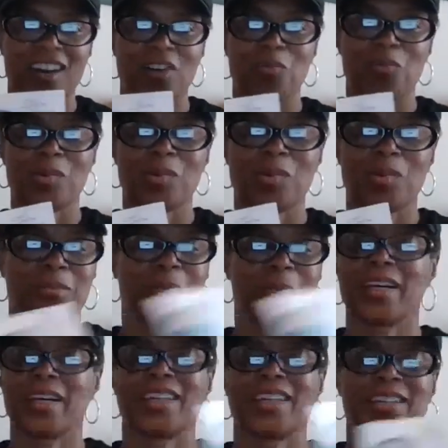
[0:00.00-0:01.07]
with some
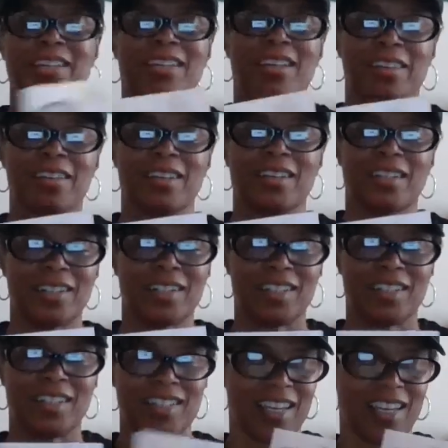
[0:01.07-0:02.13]
other
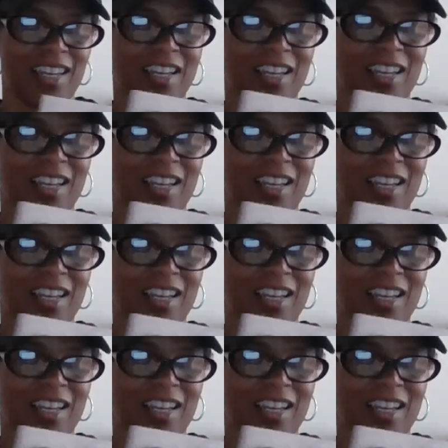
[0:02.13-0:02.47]
goodies. And